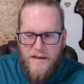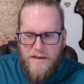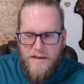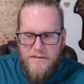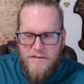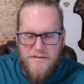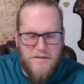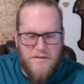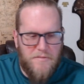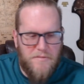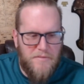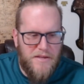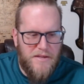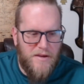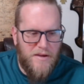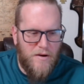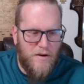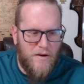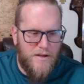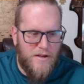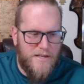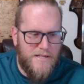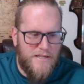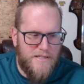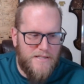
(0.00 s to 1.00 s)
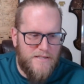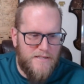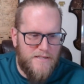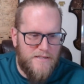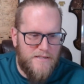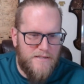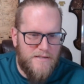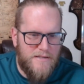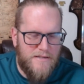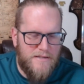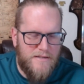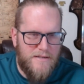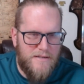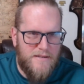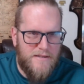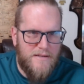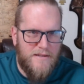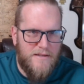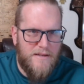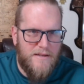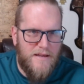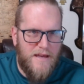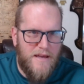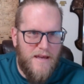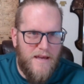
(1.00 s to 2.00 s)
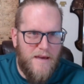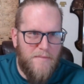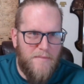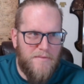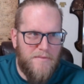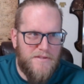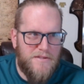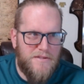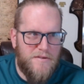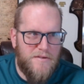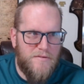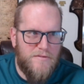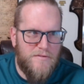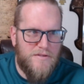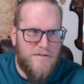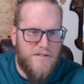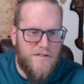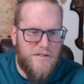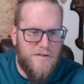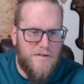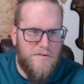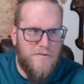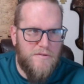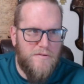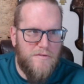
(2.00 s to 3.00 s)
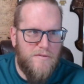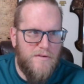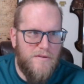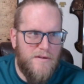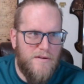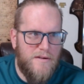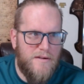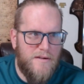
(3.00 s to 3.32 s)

to be honest, episode 2